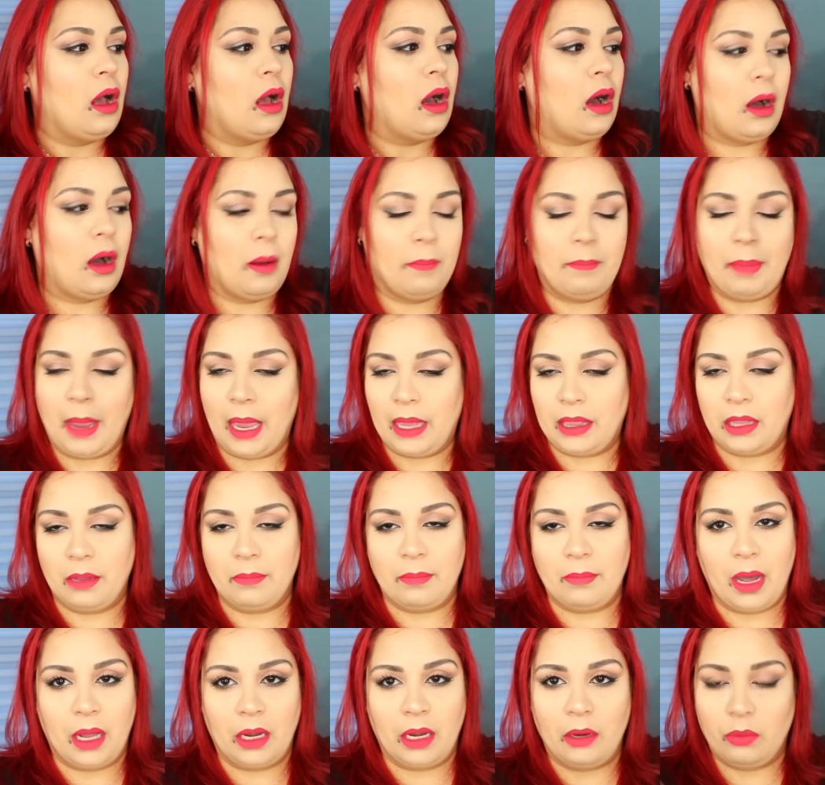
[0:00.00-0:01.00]
Bath and
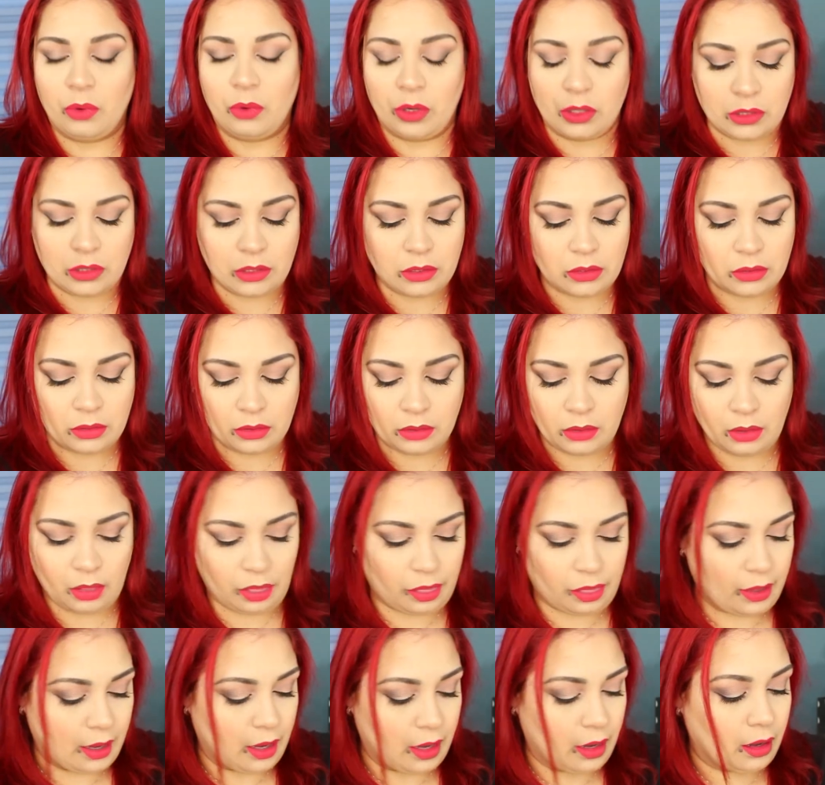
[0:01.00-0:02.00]
Body Works
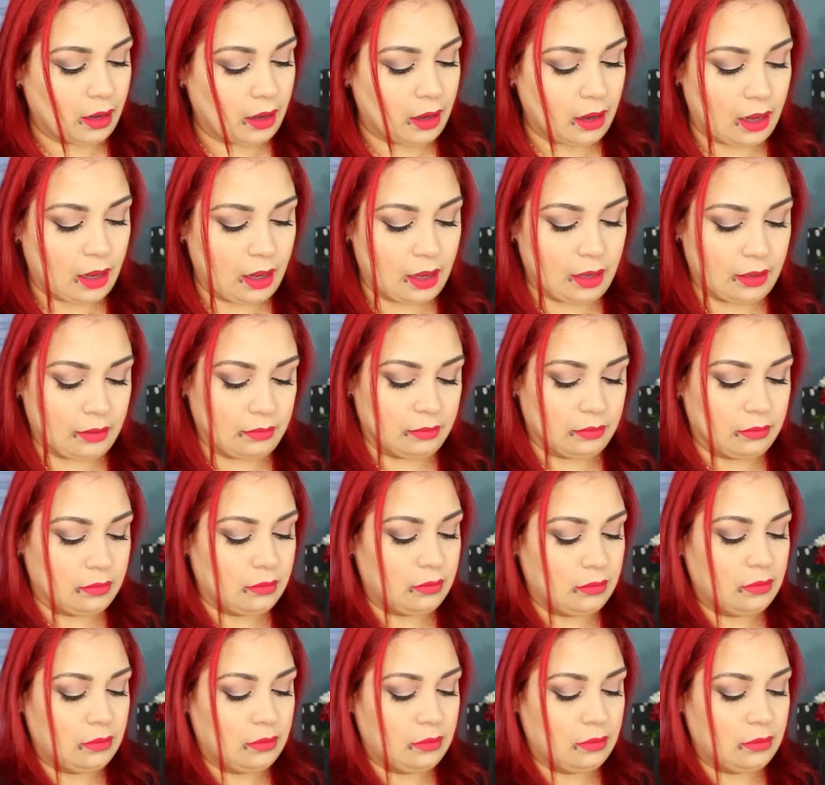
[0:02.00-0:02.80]
thing, and